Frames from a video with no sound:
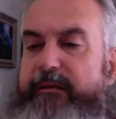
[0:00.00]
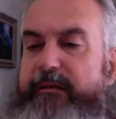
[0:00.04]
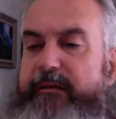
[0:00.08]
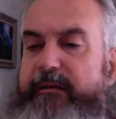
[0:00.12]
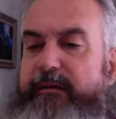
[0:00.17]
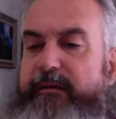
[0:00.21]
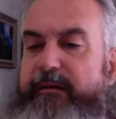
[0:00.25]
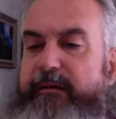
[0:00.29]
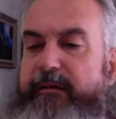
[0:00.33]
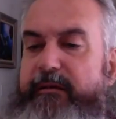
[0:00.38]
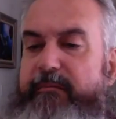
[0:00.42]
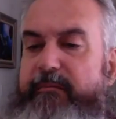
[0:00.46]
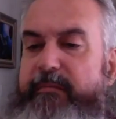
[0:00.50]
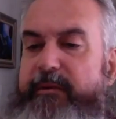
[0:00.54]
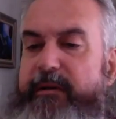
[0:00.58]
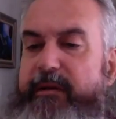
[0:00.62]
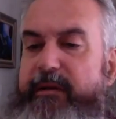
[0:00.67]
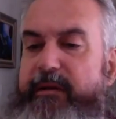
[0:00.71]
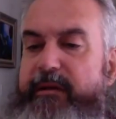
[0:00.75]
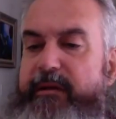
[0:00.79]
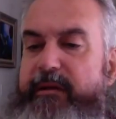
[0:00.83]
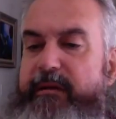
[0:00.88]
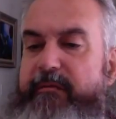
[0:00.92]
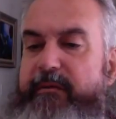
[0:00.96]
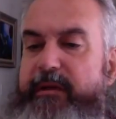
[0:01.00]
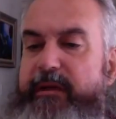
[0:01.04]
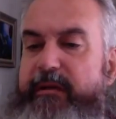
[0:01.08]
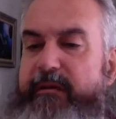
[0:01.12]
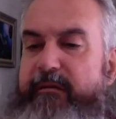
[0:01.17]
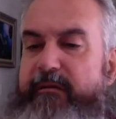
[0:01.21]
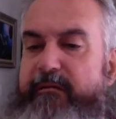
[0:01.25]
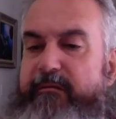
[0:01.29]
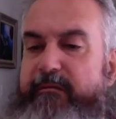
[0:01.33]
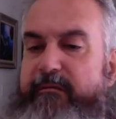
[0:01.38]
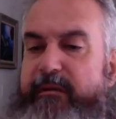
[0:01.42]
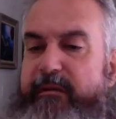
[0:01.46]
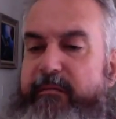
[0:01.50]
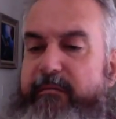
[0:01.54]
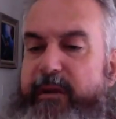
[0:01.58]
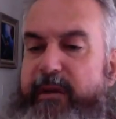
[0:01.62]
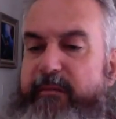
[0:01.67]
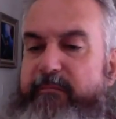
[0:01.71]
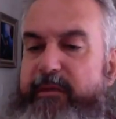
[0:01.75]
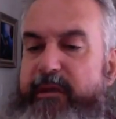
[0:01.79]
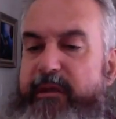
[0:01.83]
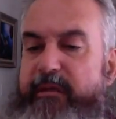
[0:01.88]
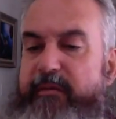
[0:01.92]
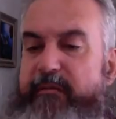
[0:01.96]
Maybe. It might
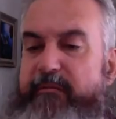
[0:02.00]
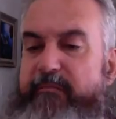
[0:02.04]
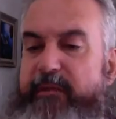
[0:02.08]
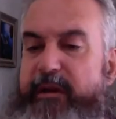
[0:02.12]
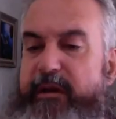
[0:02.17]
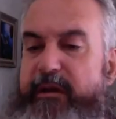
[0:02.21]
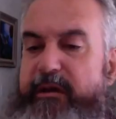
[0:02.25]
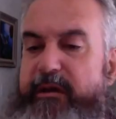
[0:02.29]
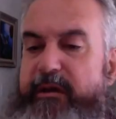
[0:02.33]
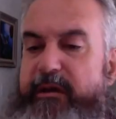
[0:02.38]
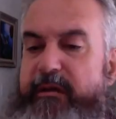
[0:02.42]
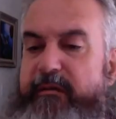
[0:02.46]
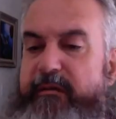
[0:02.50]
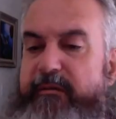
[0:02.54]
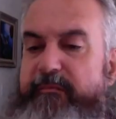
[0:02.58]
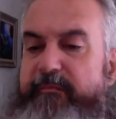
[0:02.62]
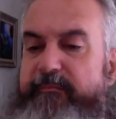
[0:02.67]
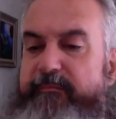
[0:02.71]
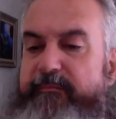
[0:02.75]
be. It might not.